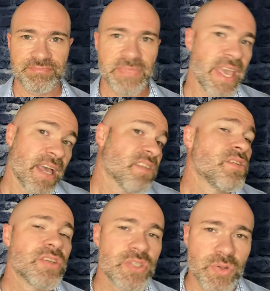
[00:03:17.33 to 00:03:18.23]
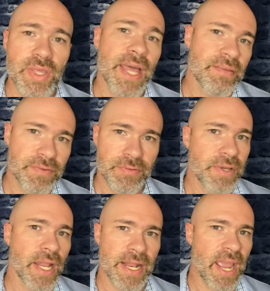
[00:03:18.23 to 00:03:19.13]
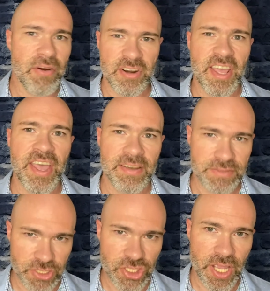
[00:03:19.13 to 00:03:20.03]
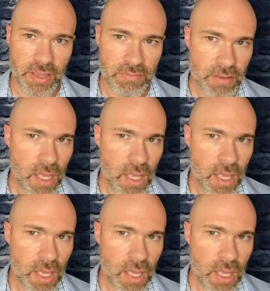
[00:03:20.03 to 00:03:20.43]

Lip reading: Yeah, you could do that if you've got an hour and a half to shave,